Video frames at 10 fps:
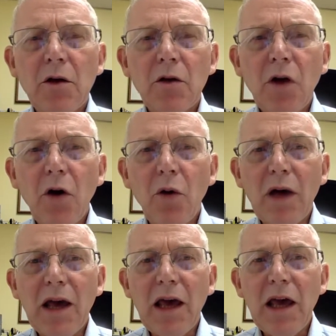So
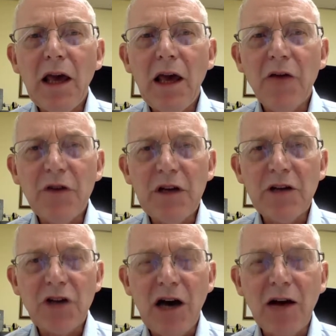if an
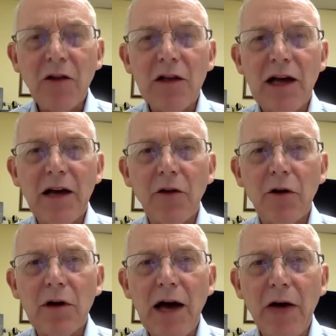
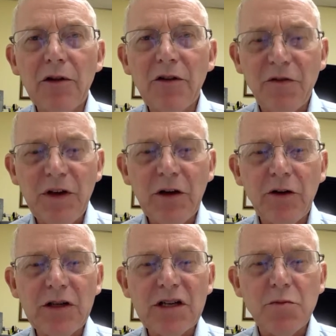intoxilyzer out in the
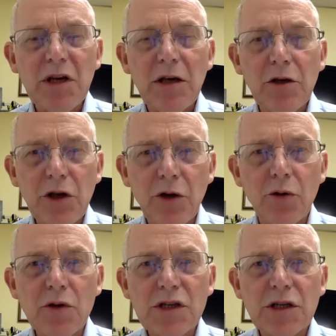field is being
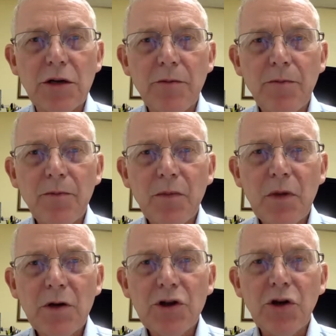used
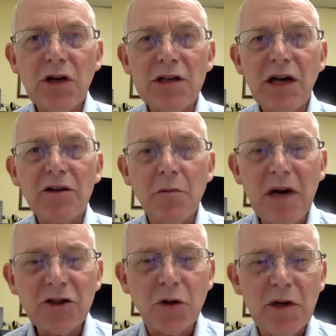to conduct a
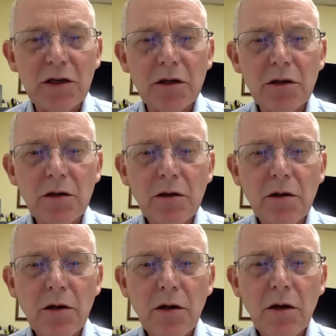measurement,
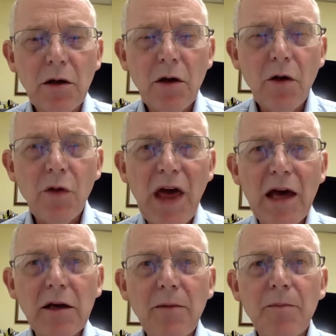
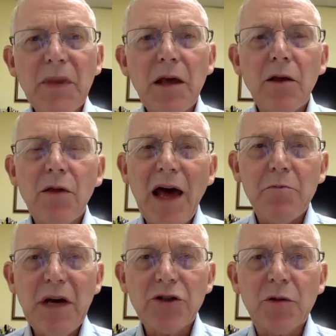then
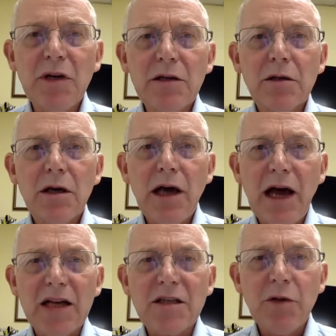that measurement
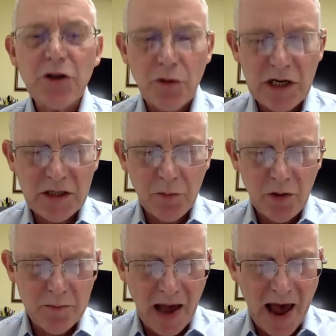has to be
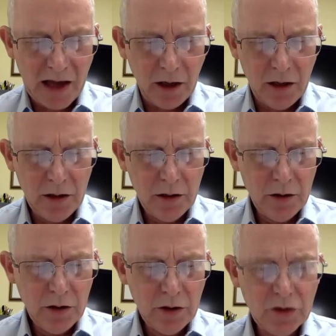traceable back
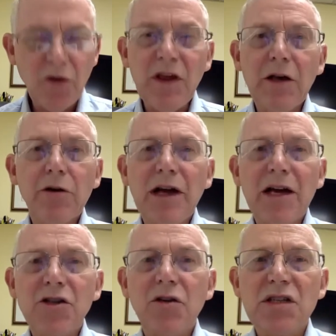to the
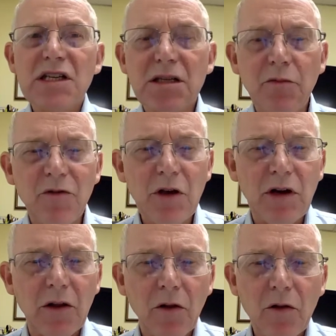international system of
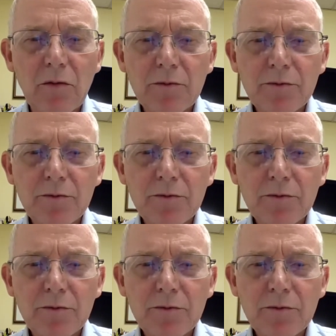units.